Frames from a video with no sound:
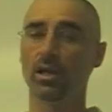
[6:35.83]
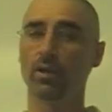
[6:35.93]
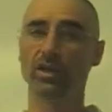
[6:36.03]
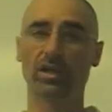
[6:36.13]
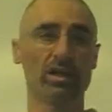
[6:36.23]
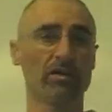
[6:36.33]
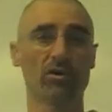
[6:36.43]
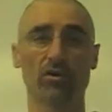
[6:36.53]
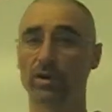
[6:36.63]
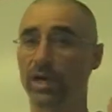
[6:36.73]
We can never
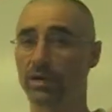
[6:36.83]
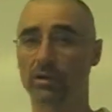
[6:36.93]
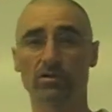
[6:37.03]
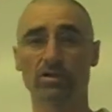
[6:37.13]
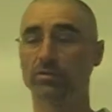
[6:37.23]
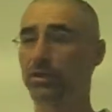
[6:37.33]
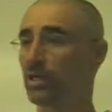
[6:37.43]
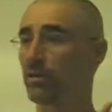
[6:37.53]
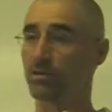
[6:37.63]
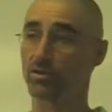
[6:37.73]
create energy, we
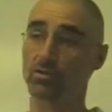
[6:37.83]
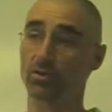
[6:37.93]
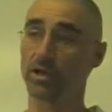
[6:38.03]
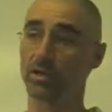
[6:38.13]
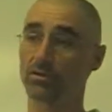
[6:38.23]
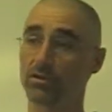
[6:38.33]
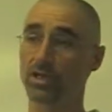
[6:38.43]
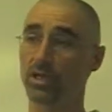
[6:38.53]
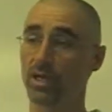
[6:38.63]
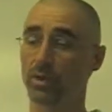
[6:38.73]
can never destroy
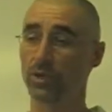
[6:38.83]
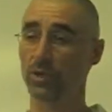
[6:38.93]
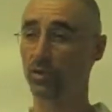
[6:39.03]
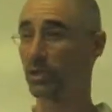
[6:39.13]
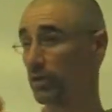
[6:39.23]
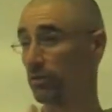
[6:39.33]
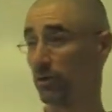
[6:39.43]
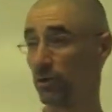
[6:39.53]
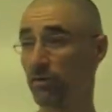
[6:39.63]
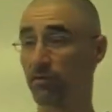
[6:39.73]
energy, we can only
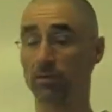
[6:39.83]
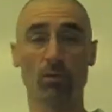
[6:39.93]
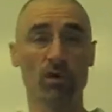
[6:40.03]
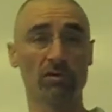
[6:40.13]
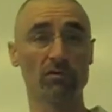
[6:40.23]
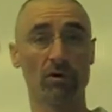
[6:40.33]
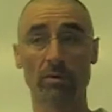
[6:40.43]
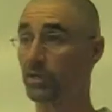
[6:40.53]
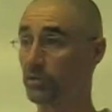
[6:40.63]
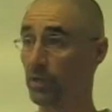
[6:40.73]
convert it from one
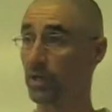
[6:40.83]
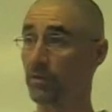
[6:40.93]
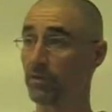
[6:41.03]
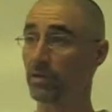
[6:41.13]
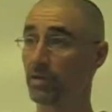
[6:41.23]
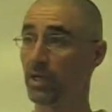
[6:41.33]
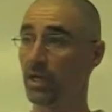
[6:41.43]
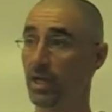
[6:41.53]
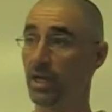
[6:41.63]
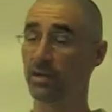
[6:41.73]
form into another.
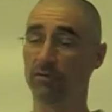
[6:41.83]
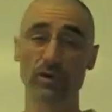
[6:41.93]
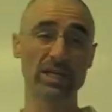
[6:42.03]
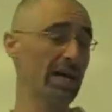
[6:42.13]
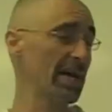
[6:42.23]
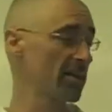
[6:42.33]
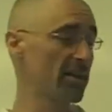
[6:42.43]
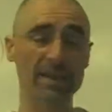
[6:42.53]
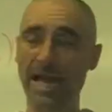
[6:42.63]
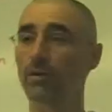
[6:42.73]
And if we got into
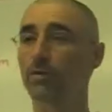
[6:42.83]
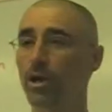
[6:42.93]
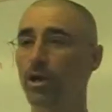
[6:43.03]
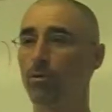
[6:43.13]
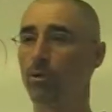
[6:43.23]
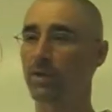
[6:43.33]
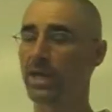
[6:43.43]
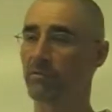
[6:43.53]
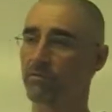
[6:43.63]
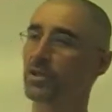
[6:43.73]
that realm where we
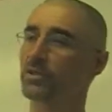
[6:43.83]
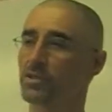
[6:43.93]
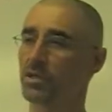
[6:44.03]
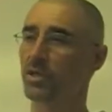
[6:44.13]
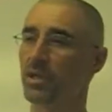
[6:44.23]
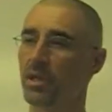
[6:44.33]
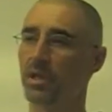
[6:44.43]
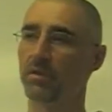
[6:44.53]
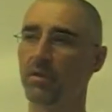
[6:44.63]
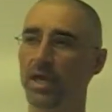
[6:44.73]
had friction,
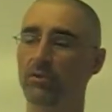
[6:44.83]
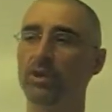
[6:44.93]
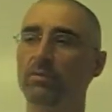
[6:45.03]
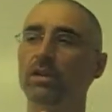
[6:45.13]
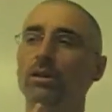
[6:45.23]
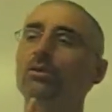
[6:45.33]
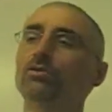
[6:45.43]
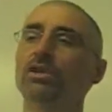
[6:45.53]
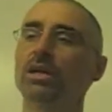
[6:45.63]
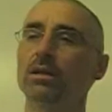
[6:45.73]
then we'd be
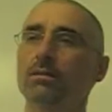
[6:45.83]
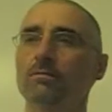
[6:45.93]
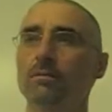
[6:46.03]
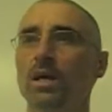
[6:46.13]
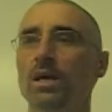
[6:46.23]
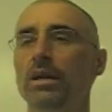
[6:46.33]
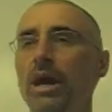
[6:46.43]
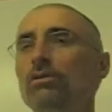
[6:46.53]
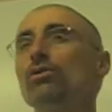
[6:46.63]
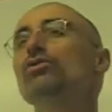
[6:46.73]

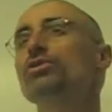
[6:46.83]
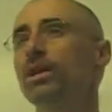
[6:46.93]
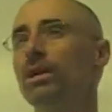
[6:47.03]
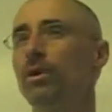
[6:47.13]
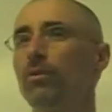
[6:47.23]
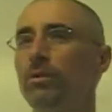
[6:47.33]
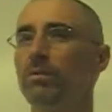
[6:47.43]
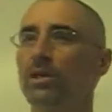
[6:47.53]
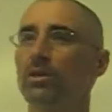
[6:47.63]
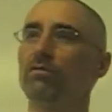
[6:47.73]
not losing, but we'd
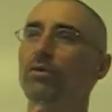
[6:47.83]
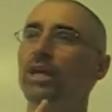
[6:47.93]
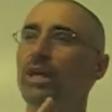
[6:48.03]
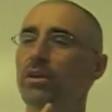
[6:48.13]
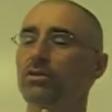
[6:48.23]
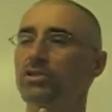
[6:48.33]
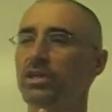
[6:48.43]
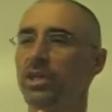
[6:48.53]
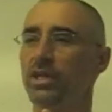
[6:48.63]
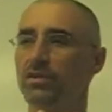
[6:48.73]
be converting
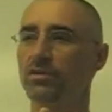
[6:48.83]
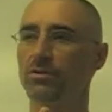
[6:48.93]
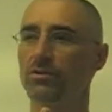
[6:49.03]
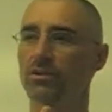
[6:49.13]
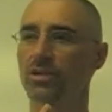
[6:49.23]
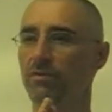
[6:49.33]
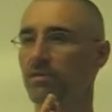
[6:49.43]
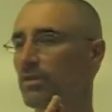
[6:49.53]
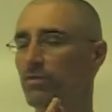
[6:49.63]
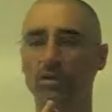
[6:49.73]
energy into stuff
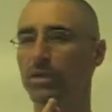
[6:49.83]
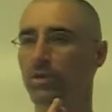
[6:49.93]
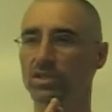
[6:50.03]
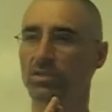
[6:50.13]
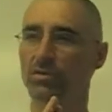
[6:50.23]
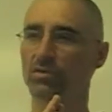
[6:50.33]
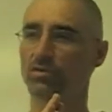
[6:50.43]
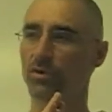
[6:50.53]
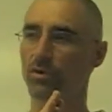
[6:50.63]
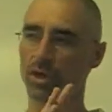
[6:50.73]
that really wasn't
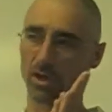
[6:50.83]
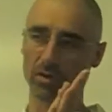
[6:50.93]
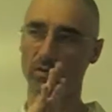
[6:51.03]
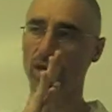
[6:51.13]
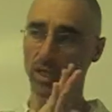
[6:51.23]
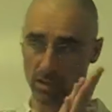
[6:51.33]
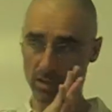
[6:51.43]
useful, called what?